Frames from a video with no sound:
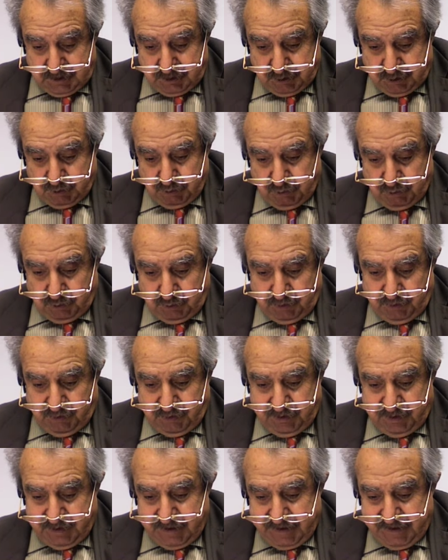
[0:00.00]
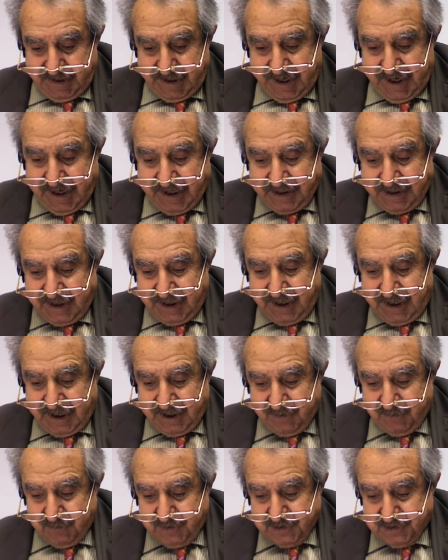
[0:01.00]
to learn in any
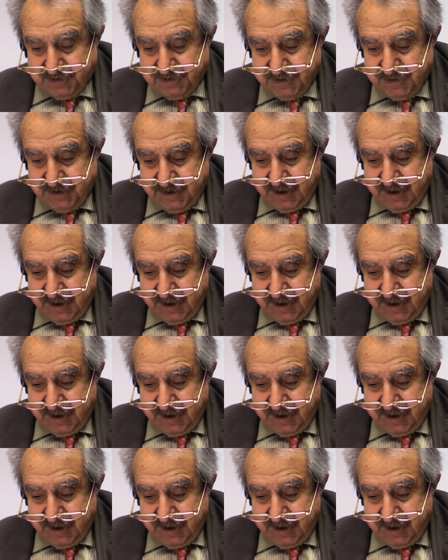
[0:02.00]
language